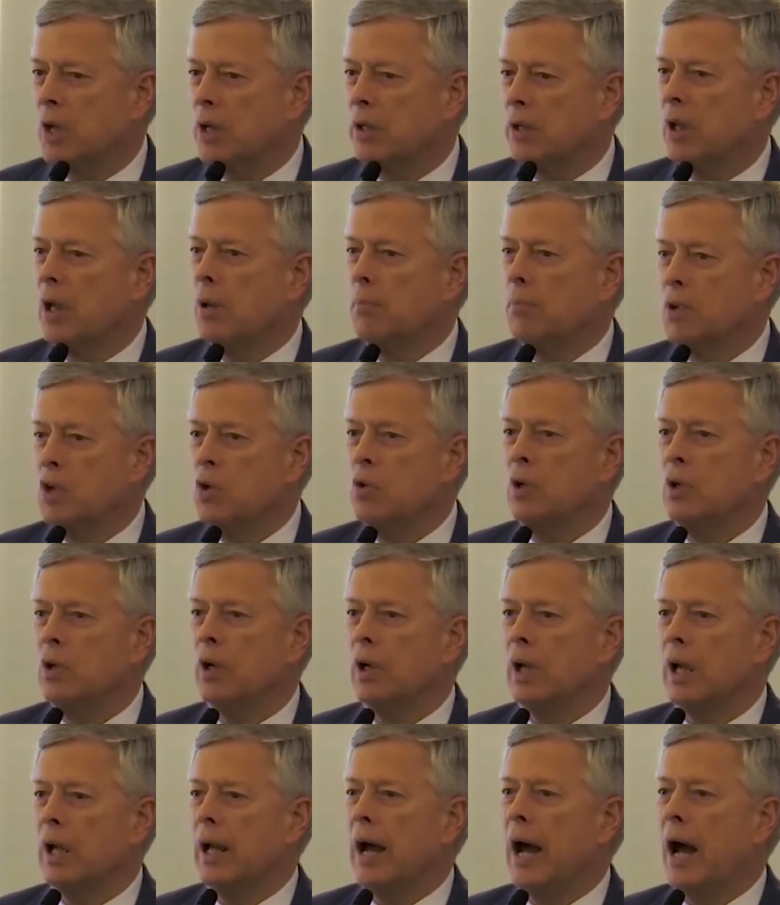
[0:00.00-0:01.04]
and
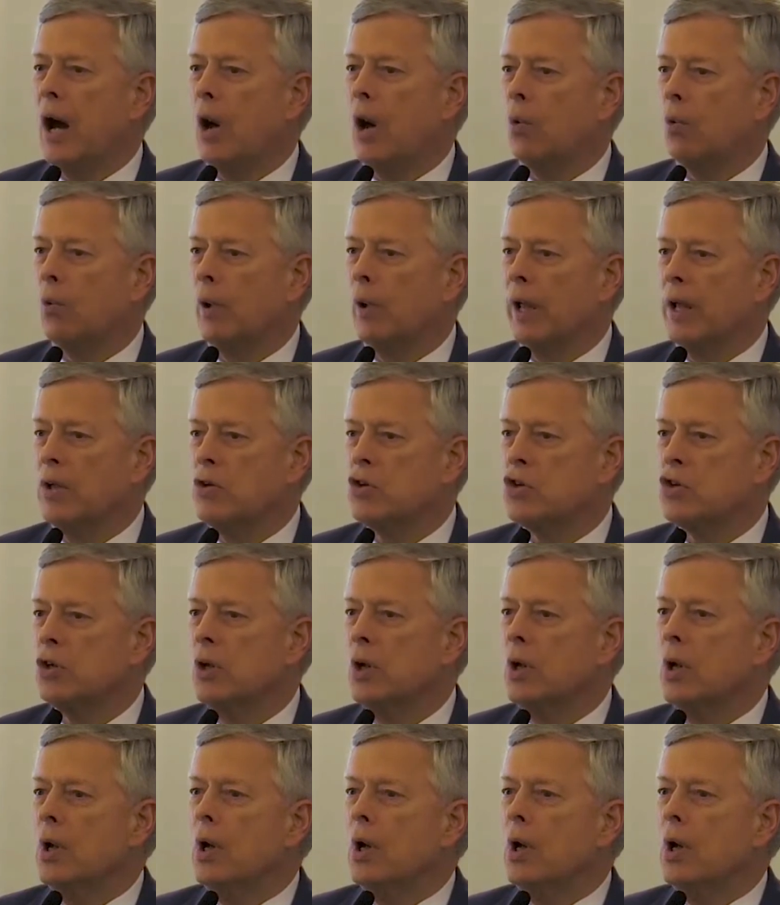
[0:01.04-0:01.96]
community outreach,